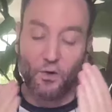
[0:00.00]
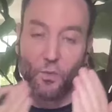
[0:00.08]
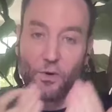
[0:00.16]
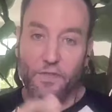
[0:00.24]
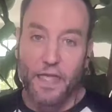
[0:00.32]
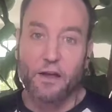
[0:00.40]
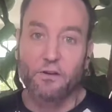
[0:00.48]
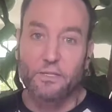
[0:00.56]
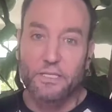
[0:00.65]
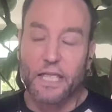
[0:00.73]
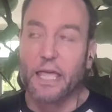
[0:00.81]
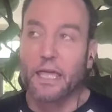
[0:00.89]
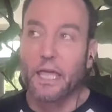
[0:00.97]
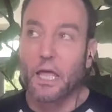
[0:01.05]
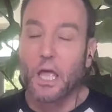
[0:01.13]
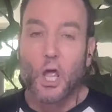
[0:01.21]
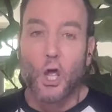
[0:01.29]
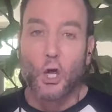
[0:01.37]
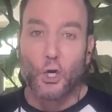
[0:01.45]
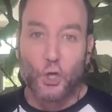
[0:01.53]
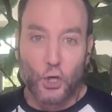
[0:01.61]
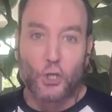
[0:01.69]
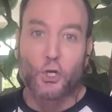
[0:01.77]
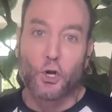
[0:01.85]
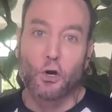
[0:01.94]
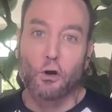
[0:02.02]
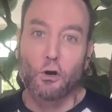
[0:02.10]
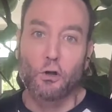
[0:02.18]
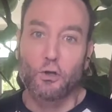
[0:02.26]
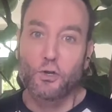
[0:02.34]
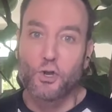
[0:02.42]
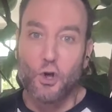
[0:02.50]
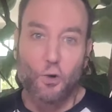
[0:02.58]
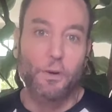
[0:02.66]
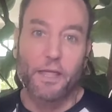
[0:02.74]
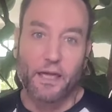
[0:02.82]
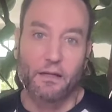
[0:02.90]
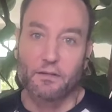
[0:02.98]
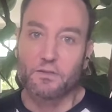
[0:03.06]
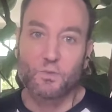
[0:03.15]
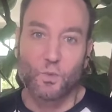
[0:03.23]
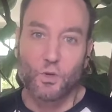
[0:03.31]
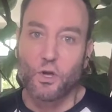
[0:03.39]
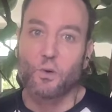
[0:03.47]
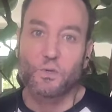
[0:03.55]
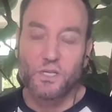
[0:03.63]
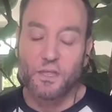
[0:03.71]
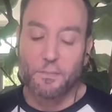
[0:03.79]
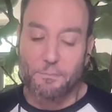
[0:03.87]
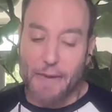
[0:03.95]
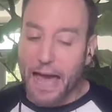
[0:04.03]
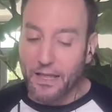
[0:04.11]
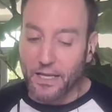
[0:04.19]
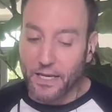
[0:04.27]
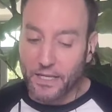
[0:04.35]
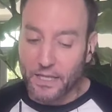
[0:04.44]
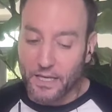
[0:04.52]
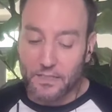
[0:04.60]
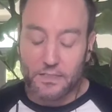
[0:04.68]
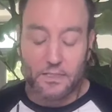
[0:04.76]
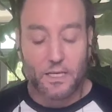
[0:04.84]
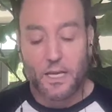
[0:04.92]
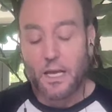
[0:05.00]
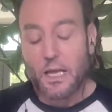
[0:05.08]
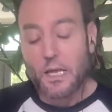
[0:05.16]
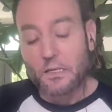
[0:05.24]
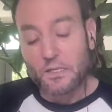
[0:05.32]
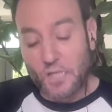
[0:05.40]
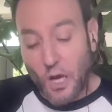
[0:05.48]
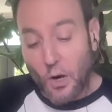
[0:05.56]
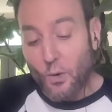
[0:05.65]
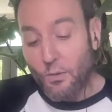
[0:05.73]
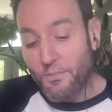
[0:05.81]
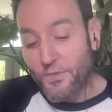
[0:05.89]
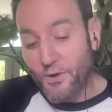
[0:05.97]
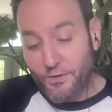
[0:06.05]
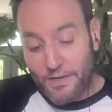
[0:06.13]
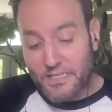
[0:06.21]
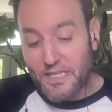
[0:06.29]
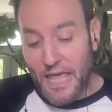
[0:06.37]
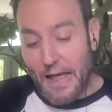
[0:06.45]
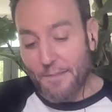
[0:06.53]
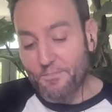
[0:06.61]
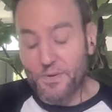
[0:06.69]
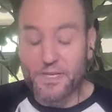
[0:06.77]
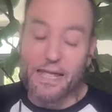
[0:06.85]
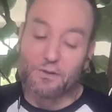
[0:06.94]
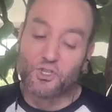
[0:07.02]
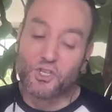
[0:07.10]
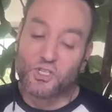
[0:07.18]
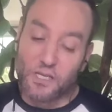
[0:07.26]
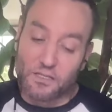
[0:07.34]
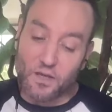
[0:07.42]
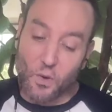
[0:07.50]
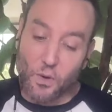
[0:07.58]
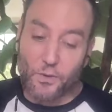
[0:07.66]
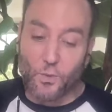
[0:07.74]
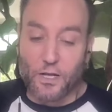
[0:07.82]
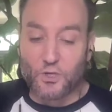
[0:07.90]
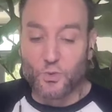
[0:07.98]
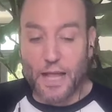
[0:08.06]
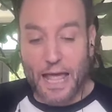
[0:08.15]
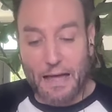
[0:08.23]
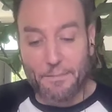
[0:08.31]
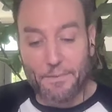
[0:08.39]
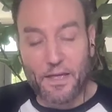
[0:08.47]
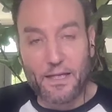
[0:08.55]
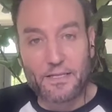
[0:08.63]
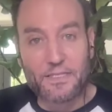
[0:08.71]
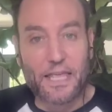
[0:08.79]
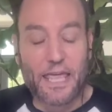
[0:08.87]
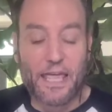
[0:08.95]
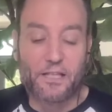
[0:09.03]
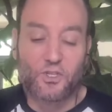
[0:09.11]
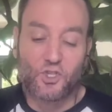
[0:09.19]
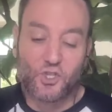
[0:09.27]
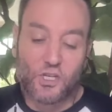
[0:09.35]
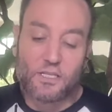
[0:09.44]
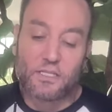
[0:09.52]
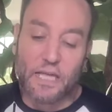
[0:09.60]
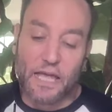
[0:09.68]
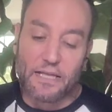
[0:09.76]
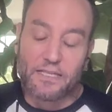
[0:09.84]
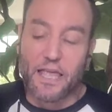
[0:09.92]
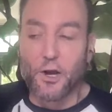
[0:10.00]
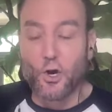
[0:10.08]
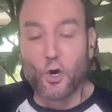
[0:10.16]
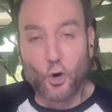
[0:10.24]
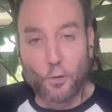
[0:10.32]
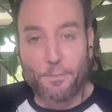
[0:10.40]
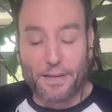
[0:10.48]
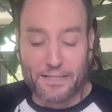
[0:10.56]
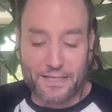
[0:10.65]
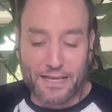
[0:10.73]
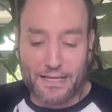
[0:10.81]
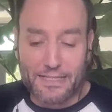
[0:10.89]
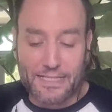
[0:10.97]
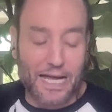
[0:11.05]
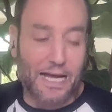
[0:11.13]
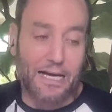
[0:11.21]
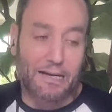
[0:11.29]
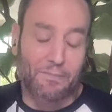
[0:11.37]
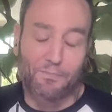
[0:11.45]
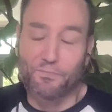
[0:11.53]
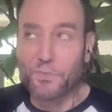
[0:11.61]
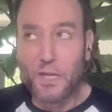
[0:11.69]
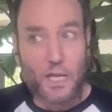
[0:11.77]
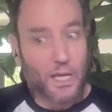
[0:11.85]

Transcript: here where they are mm-hmm. saying, good girl, nobody else will go to the mat like this. So there is that. But now she does go on Watch What Happens, and she says that her business, um,